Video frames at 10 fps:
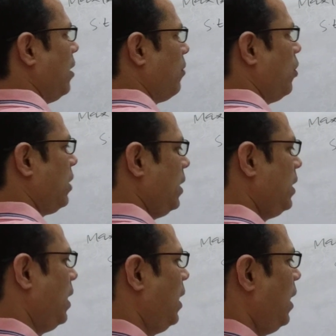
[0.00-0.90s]
got
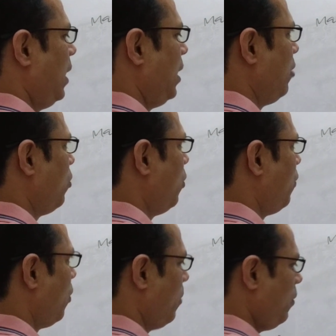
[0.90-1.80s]
changed into the
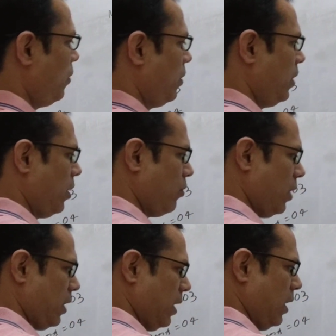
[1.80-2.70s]
form of equation.